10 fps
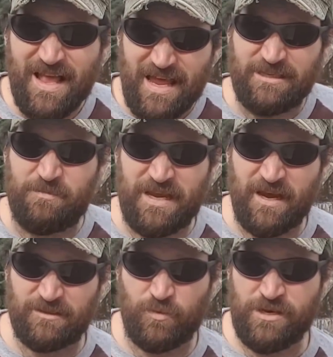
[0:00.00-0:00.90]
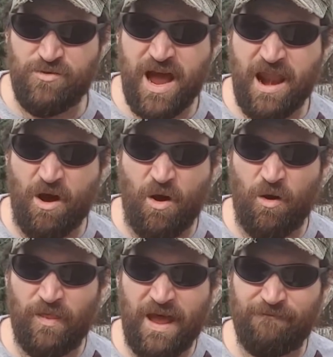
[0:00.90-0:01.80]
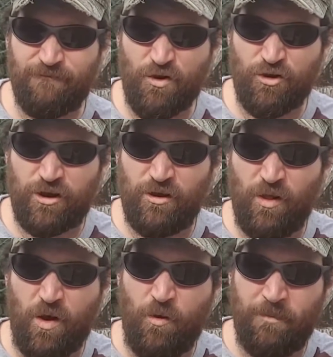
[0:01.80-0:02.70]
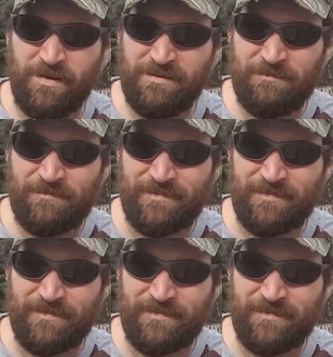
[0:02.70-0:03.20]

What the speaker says: is because when you got all that vertical open,